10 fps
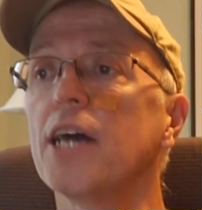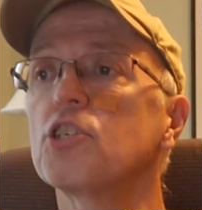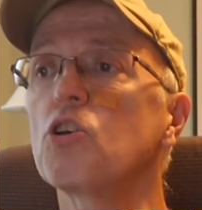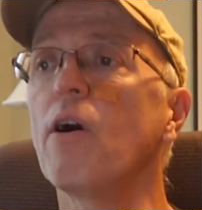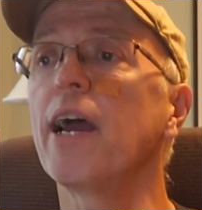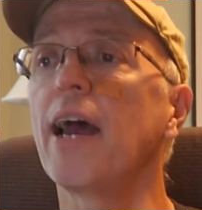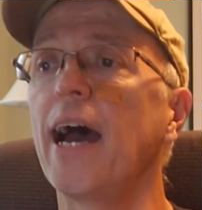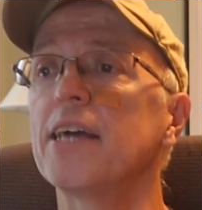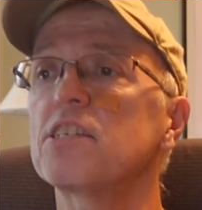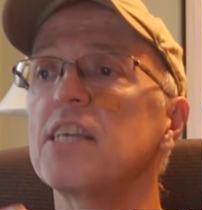So
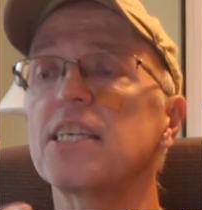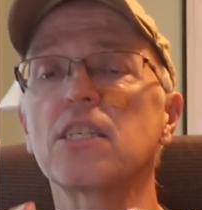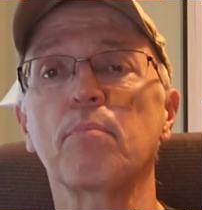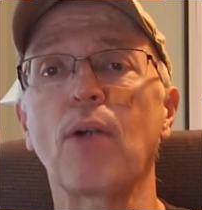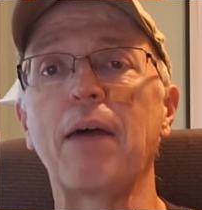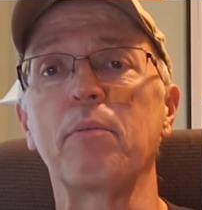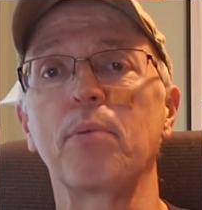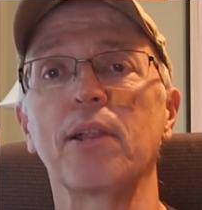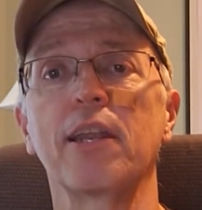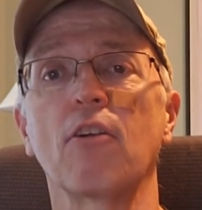I assess the
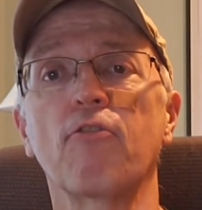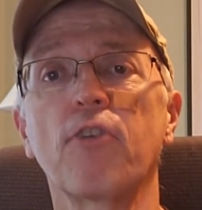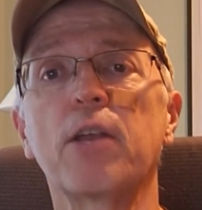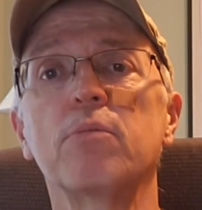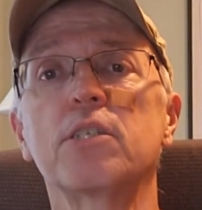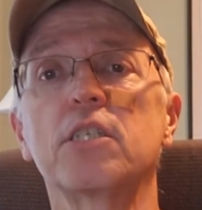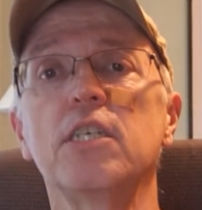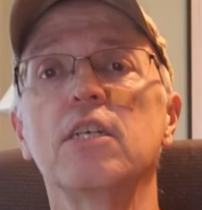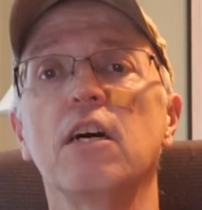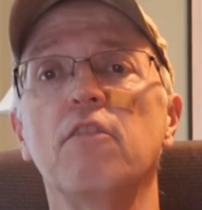probability or
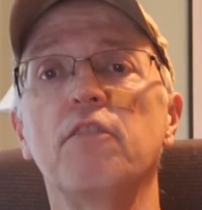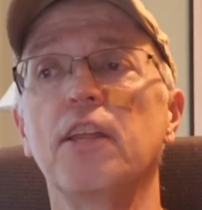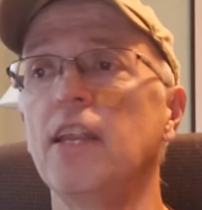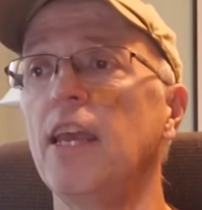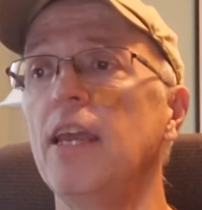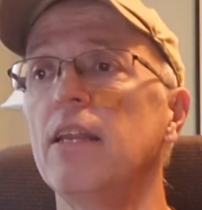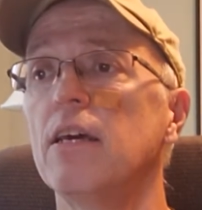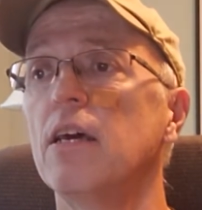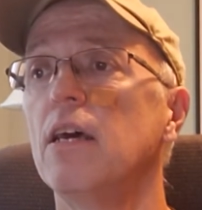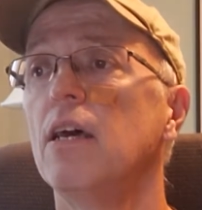frequency of the
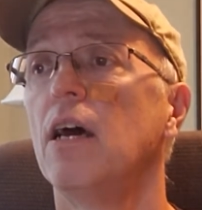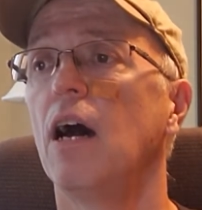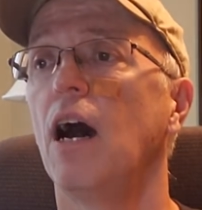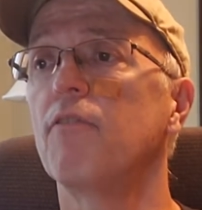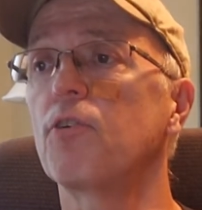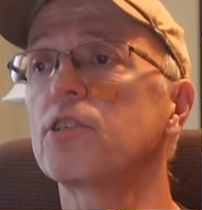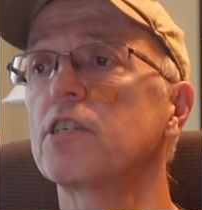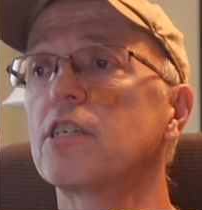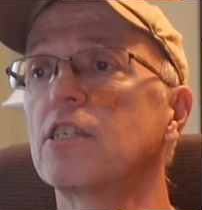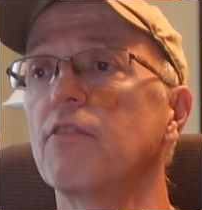need
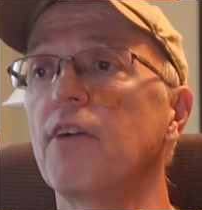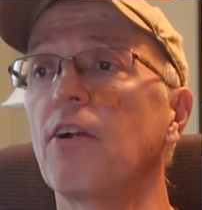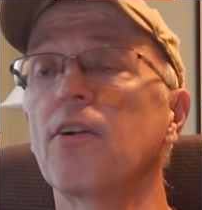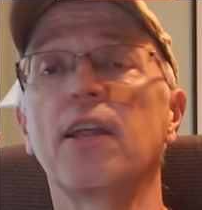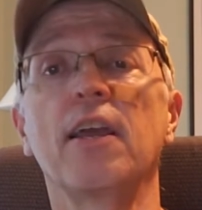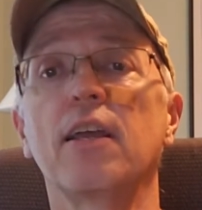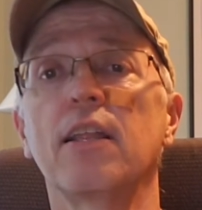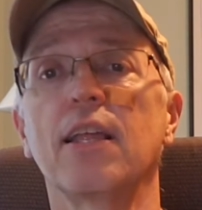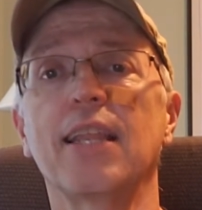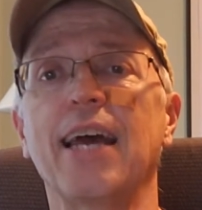versus the severity.
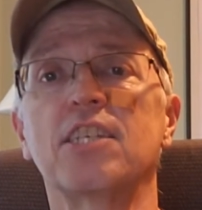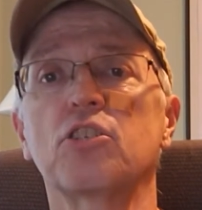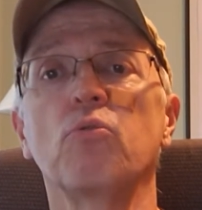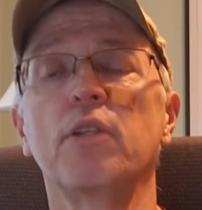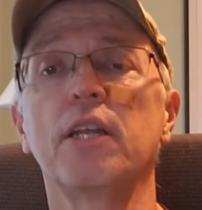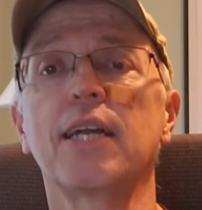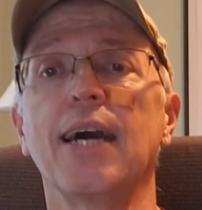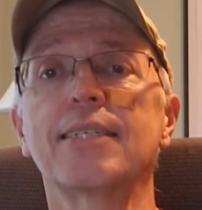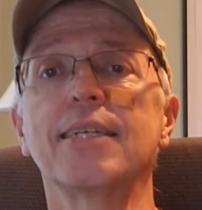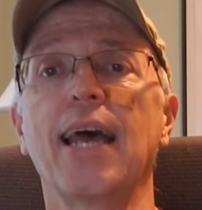I just don't need
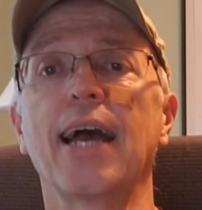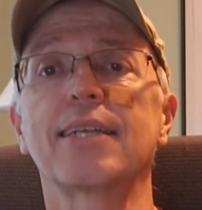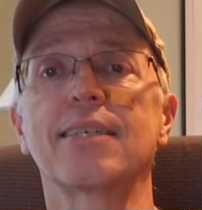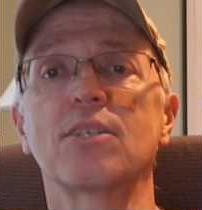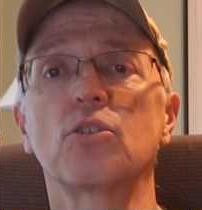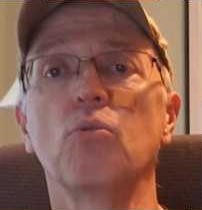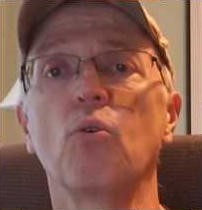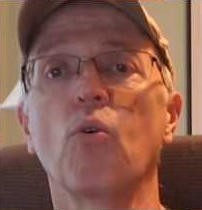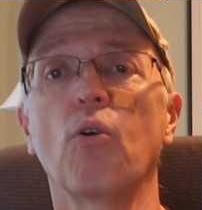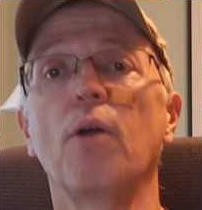constant access to it
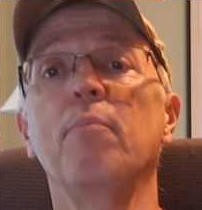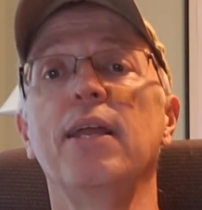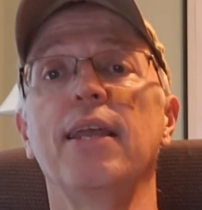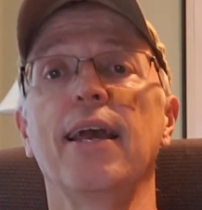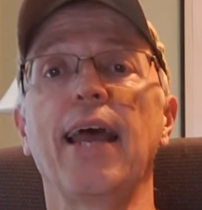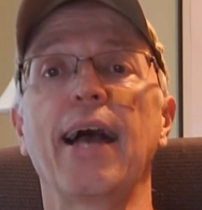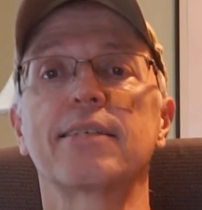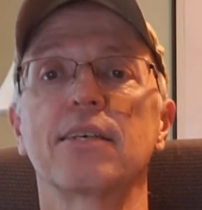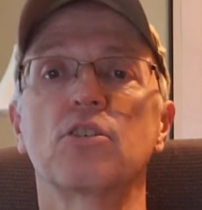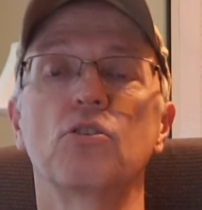or immediate
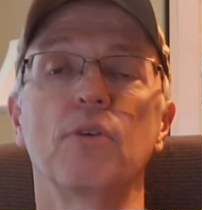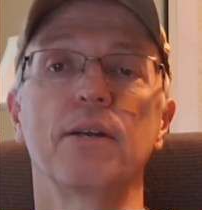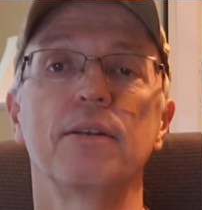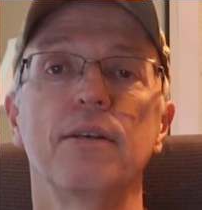access to it.